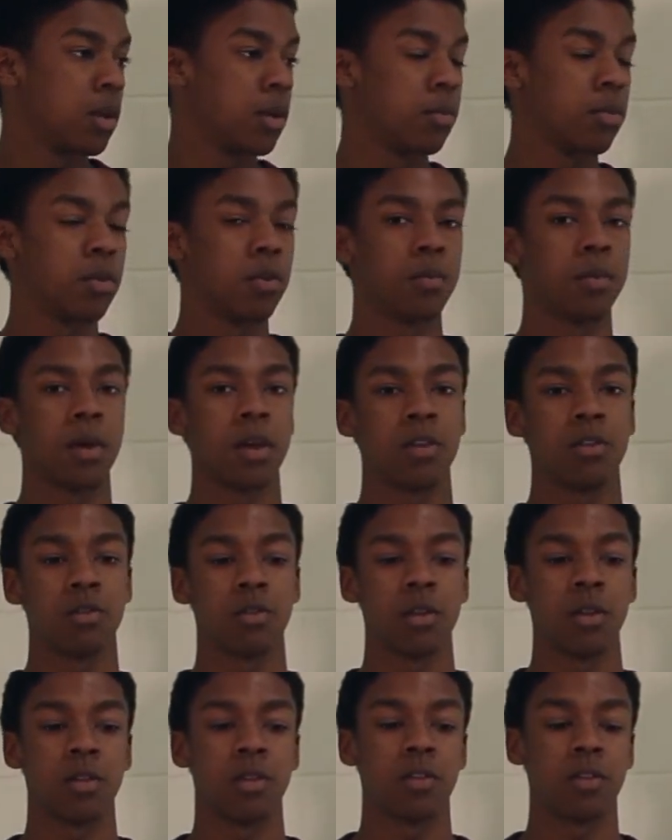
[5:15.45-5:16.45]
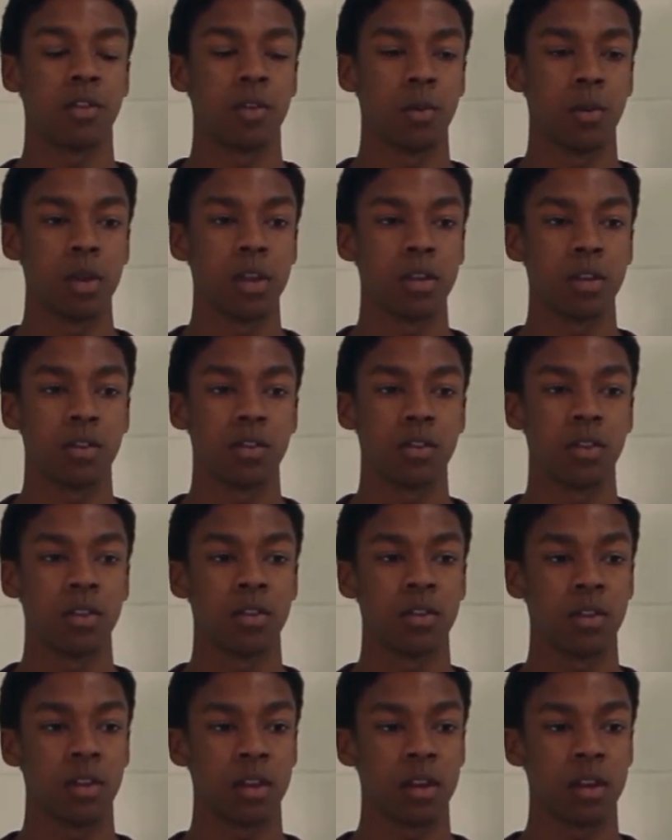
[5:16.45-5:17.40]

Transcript: improve my strengths and weaknesses,